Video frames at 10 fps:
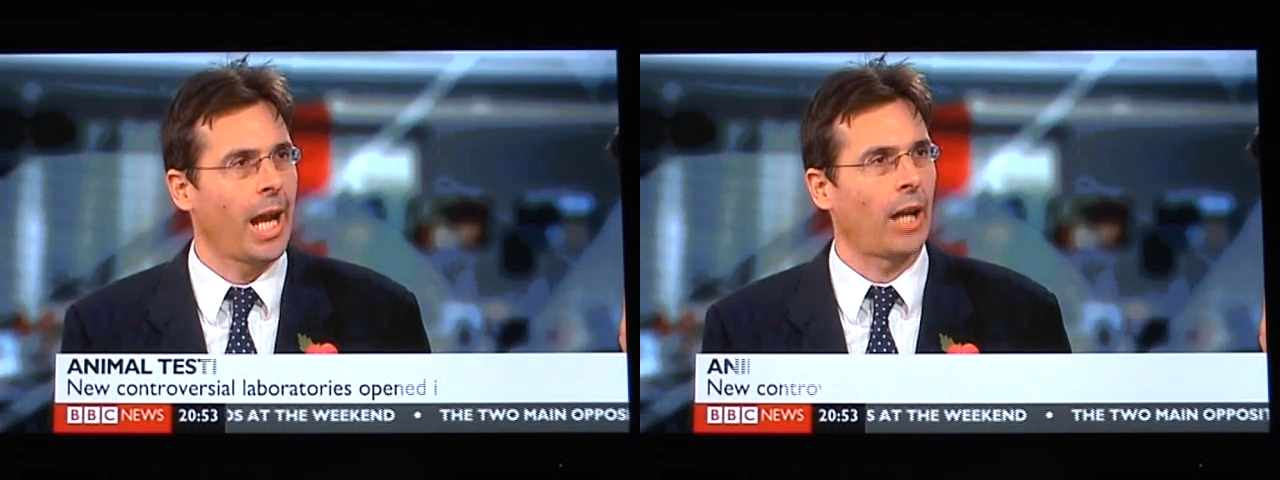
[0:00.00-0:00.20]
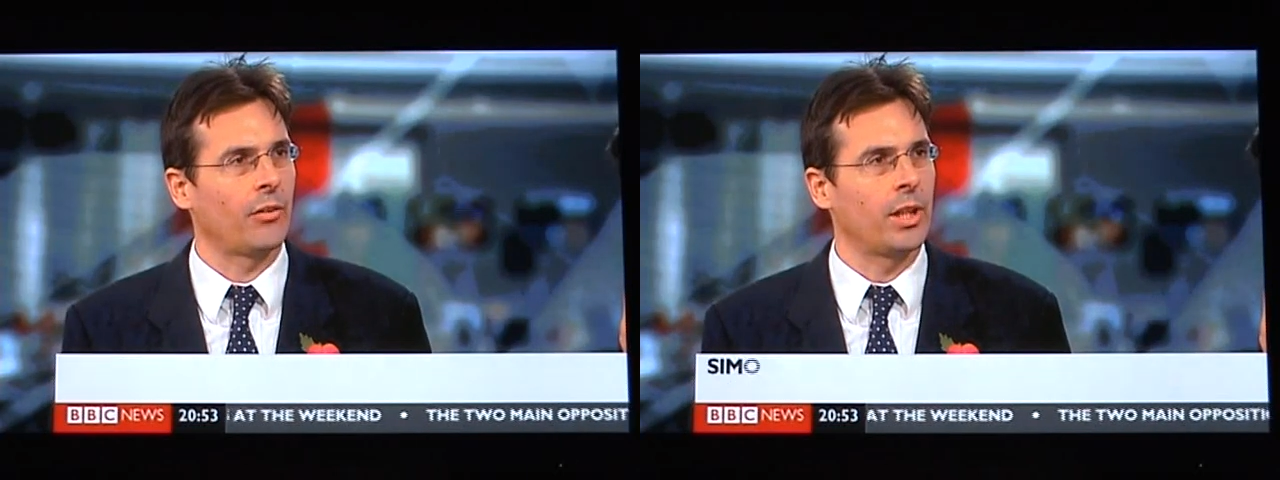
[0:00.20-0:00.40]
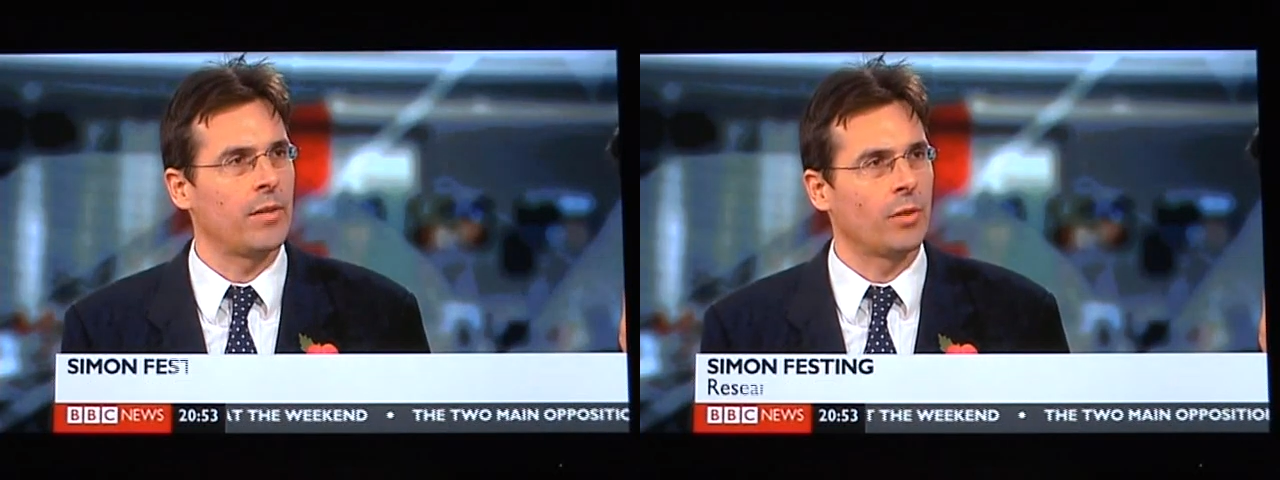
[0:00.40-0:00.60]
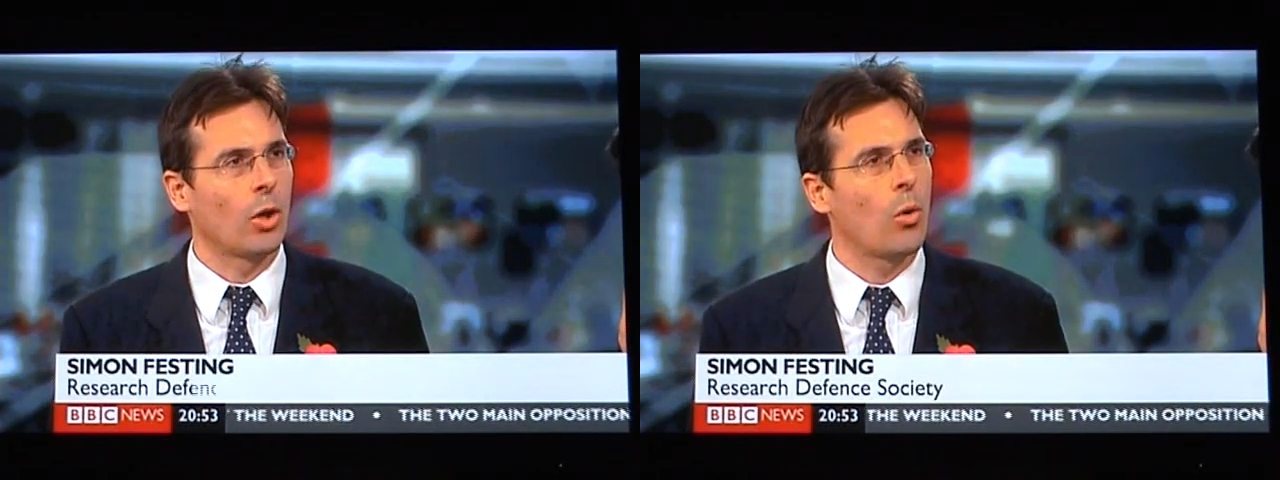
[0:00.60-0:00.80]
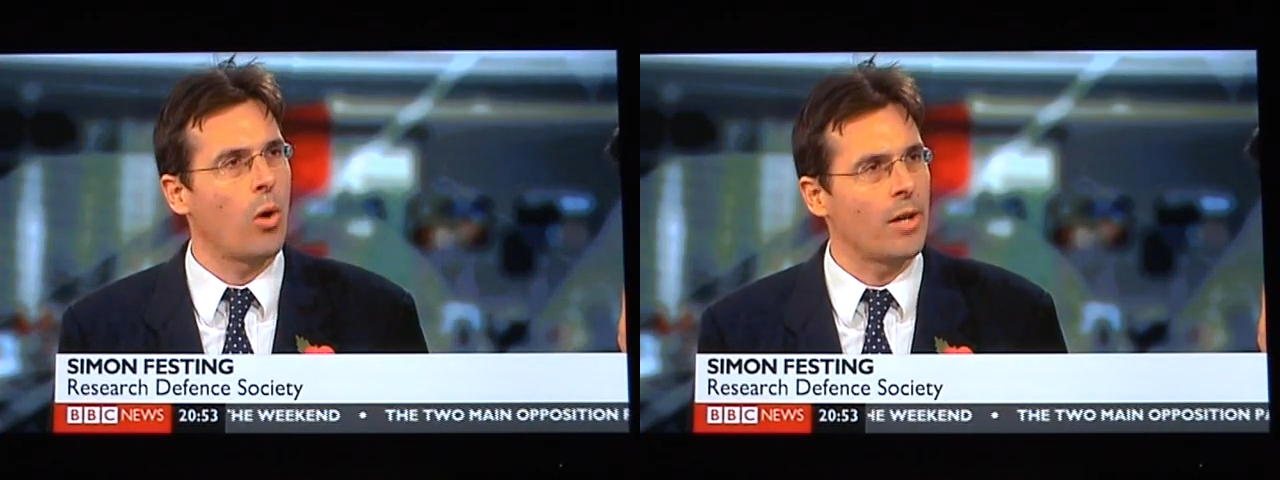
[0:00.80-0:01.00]
has given
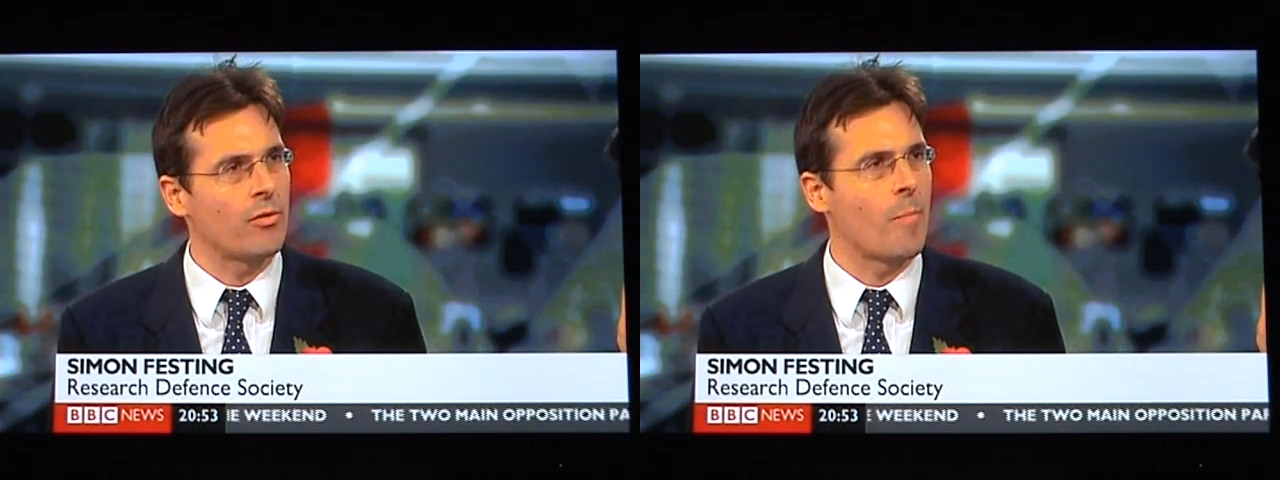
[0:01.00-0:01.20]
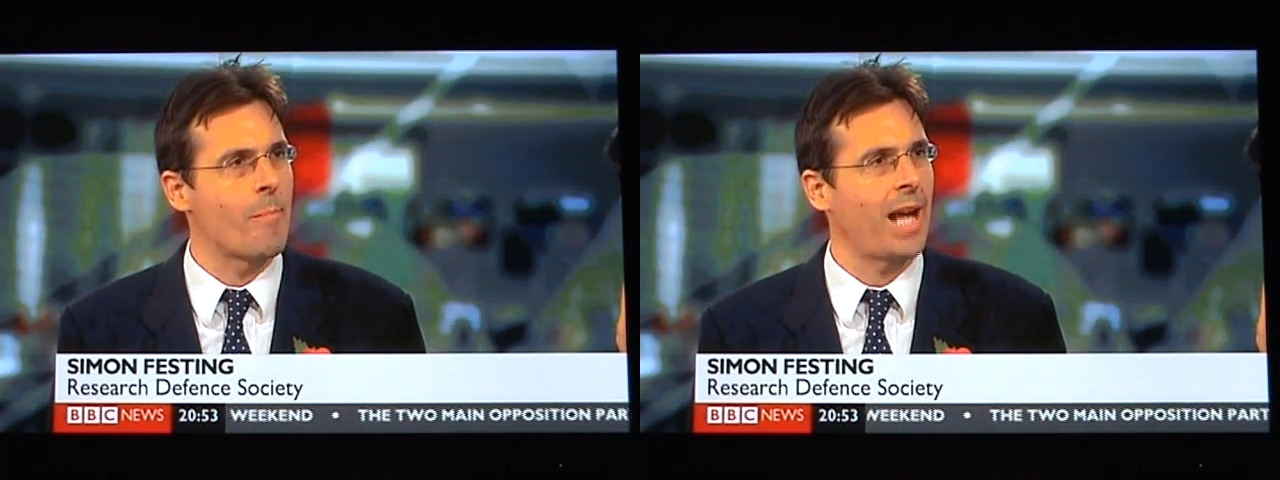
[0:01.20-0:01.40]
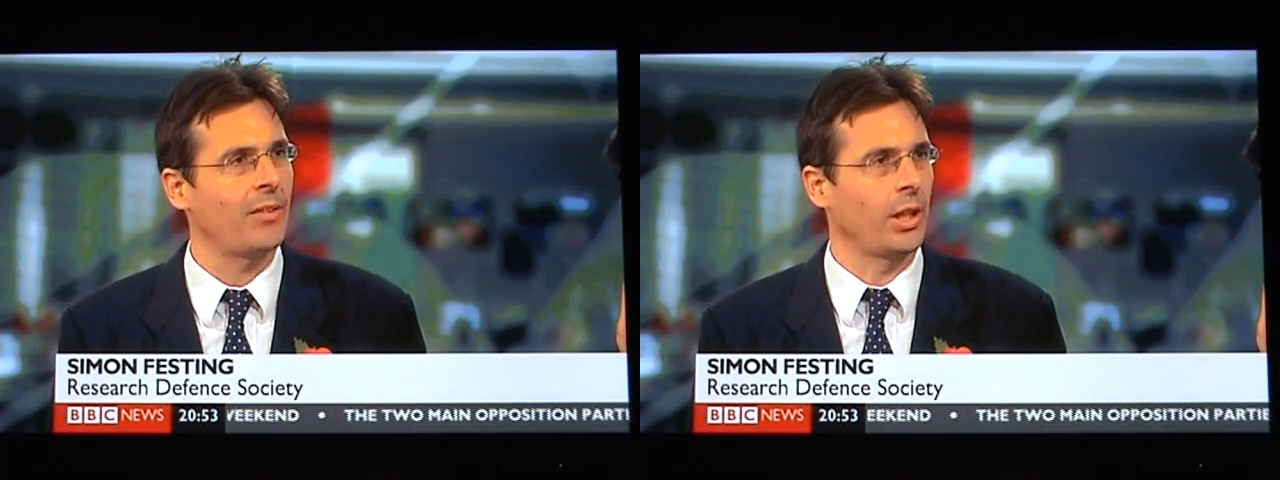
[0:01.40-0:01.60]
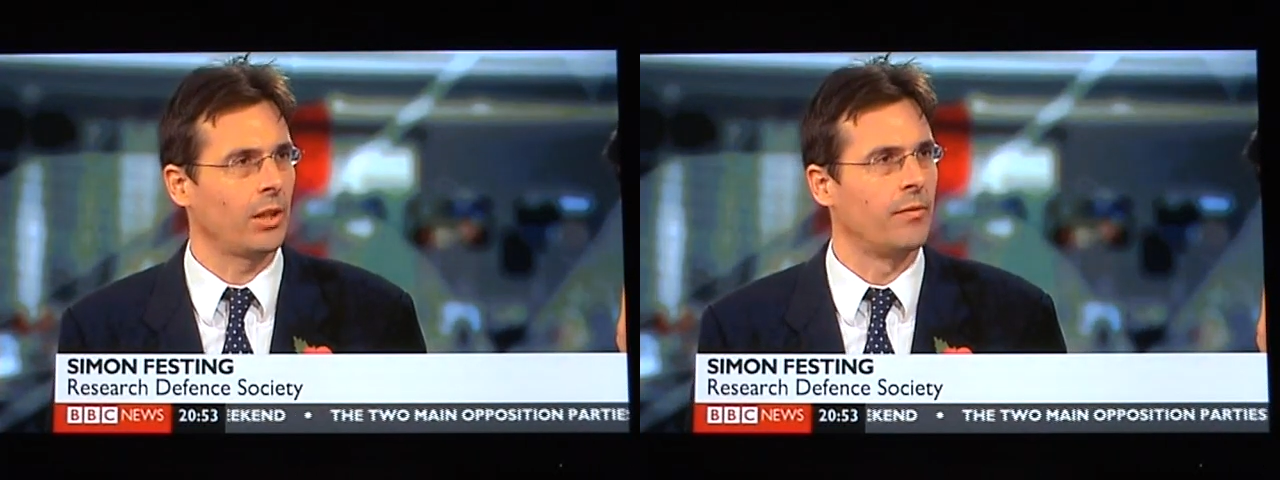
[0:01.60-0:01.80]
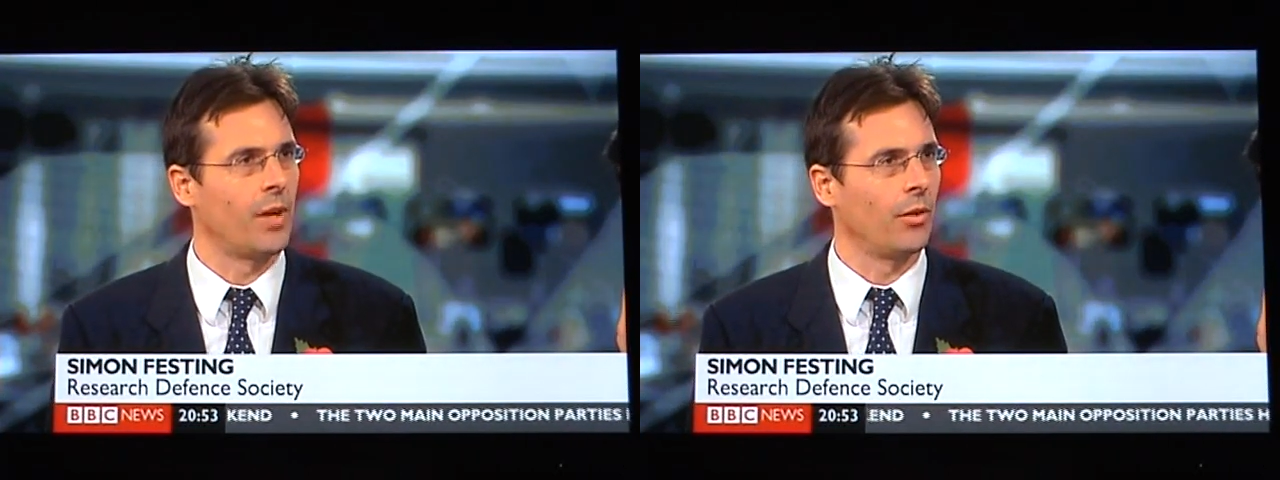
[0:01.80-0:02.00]
quite dramatic
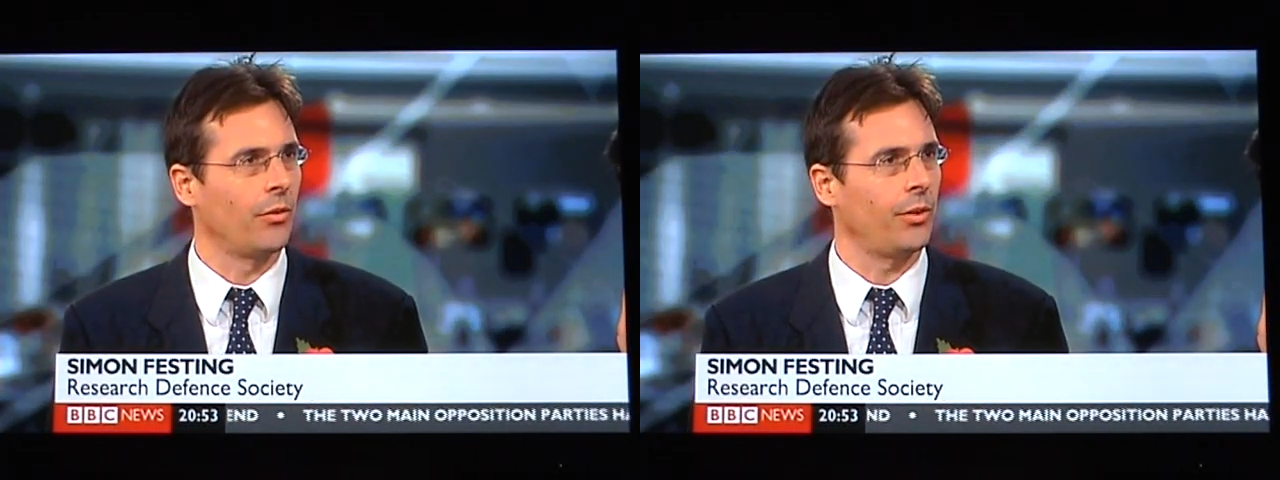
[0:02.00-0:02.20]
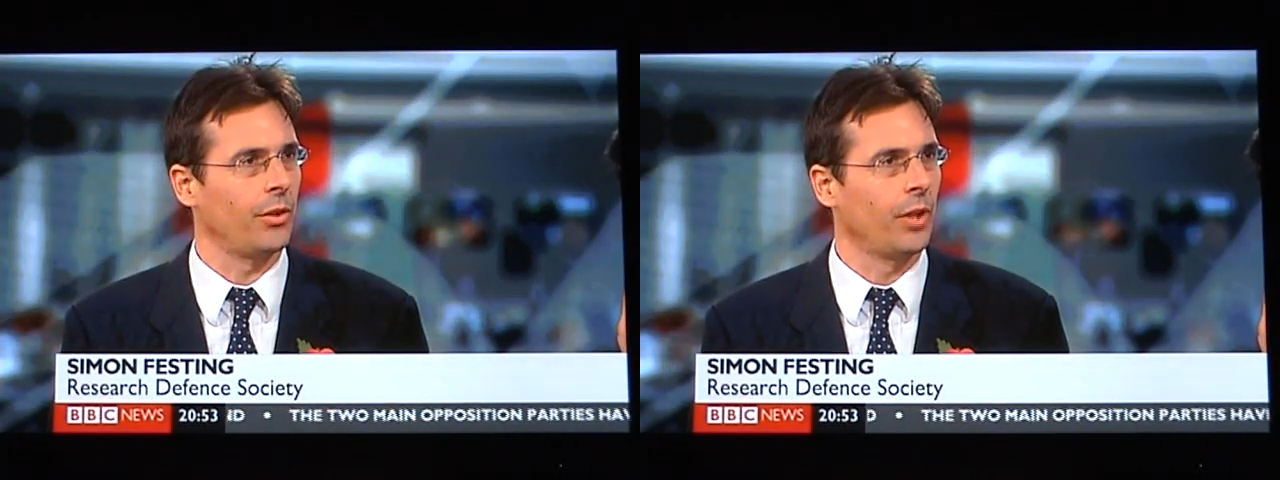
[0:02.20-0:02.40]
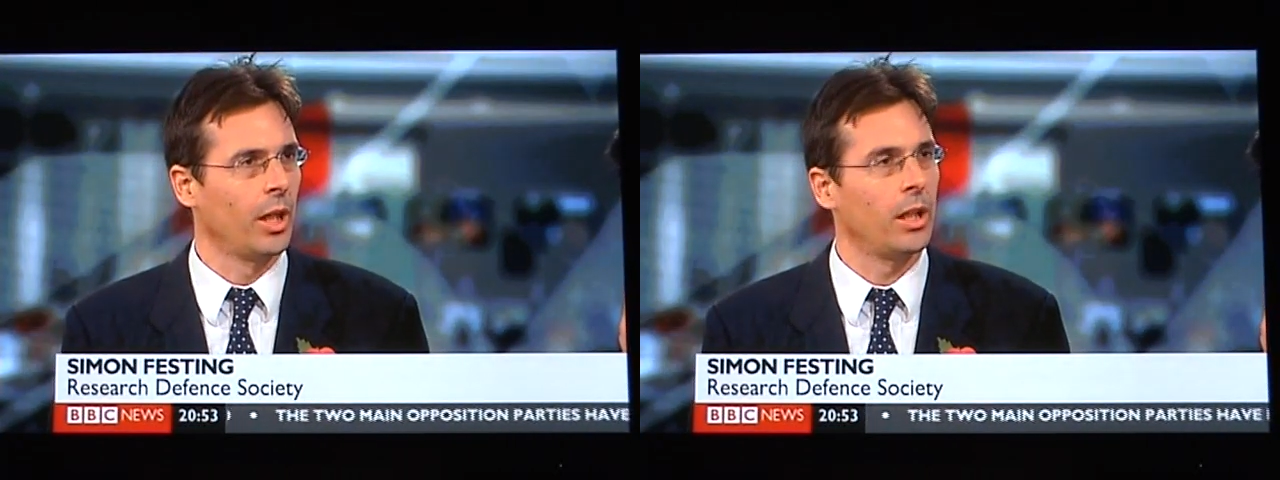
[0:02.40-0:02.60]
advances